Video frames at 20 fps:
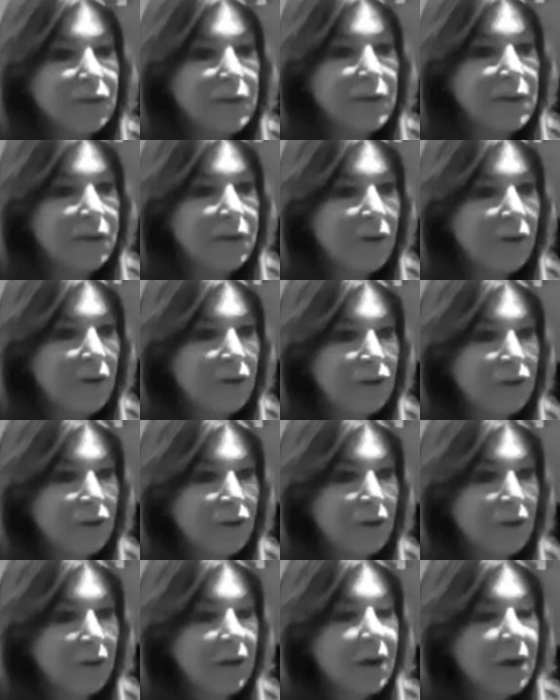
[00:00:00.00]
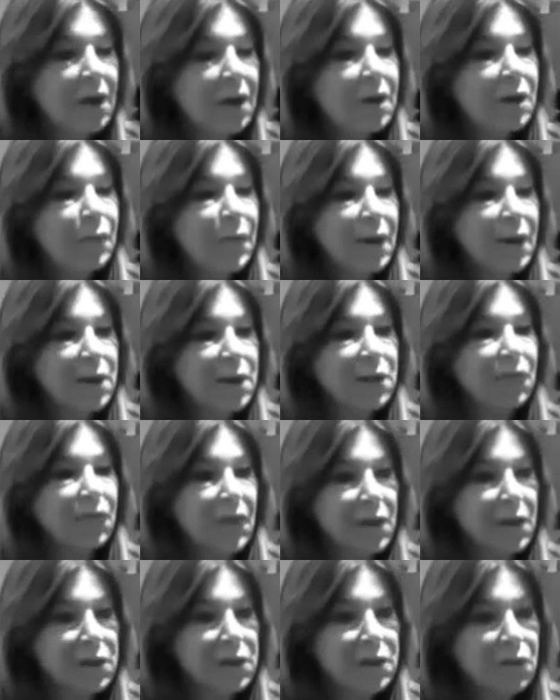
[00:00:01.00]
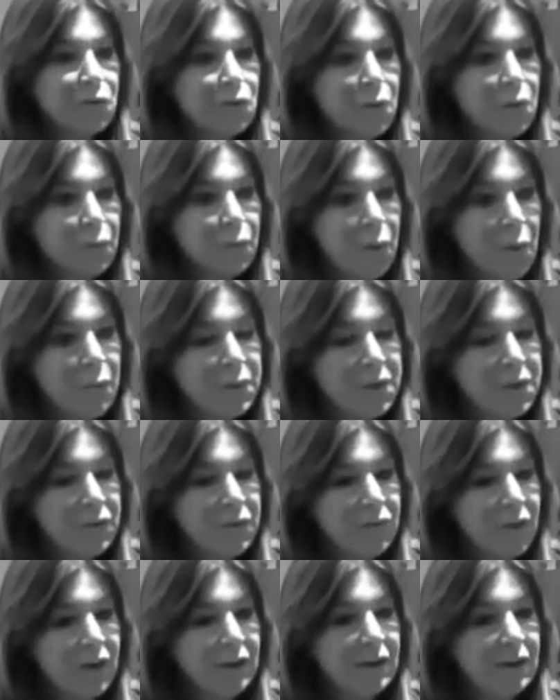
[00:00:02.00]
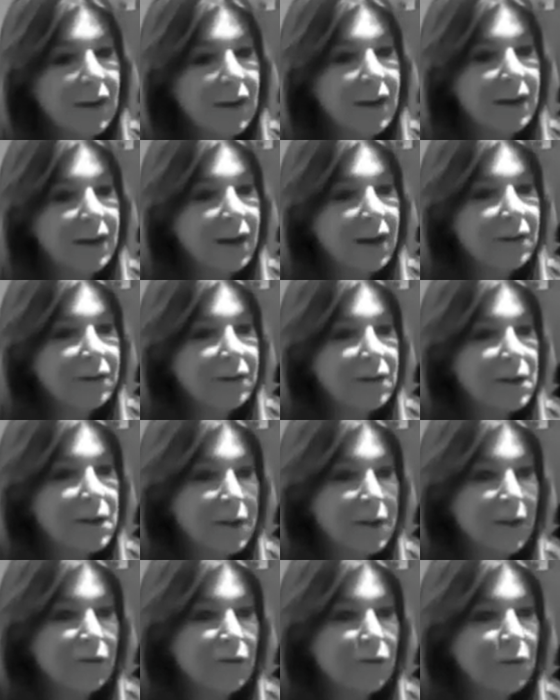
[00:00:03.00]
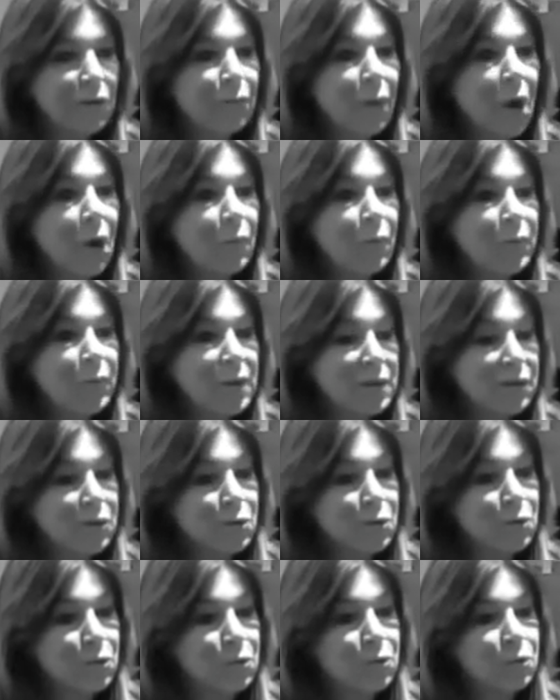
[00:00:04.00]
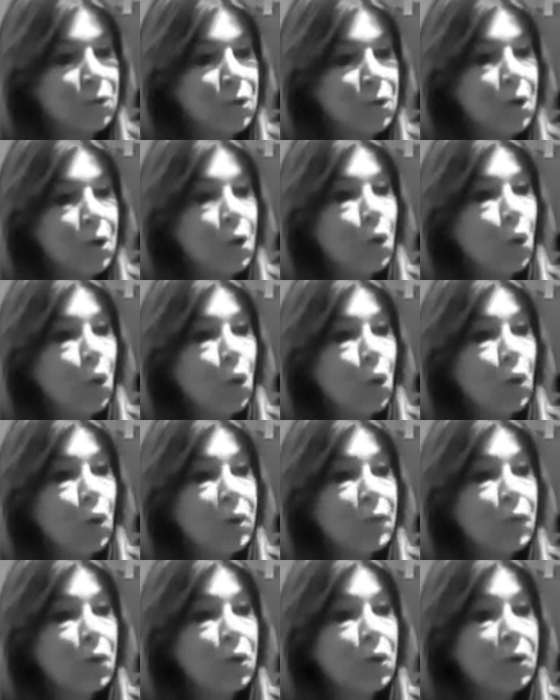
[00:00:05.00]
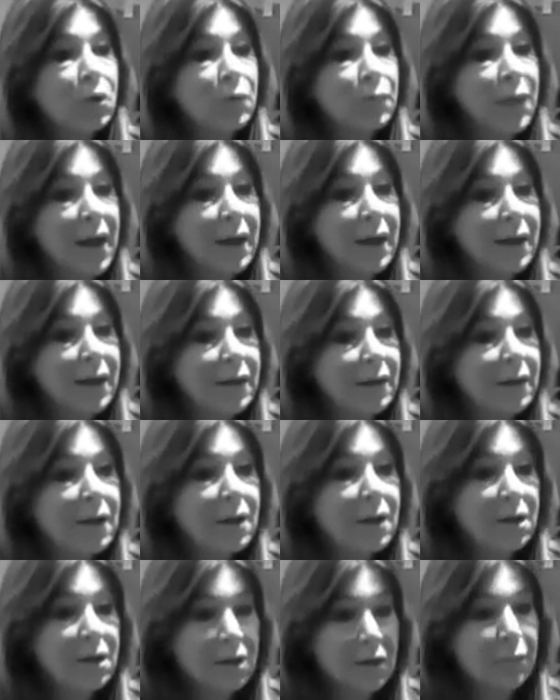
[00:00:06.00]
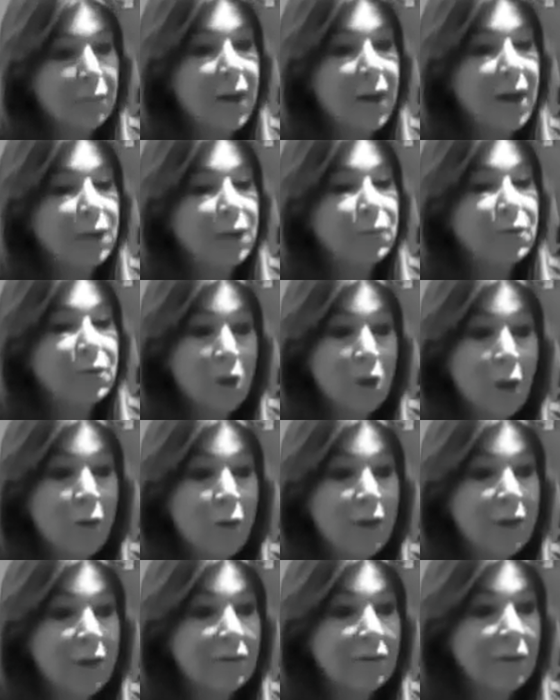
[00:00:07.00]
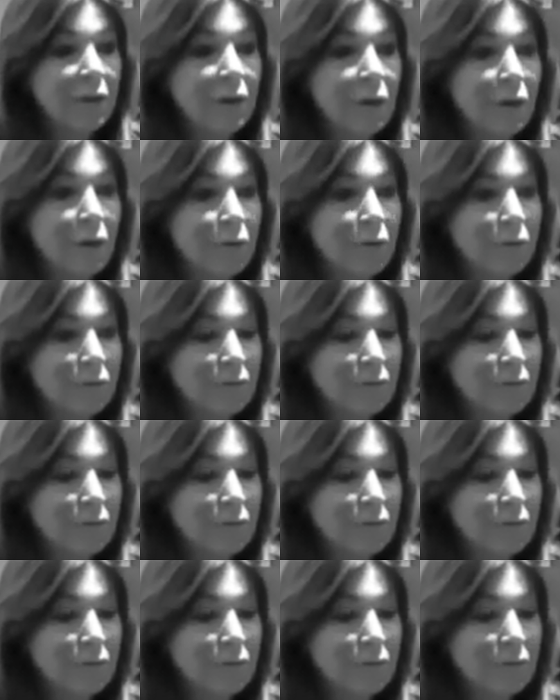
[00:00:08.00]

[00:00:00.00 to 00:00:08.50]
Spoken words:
structure that makes investing through a property fund like London Central Apartments 2 all the more compelling compared with going it alone.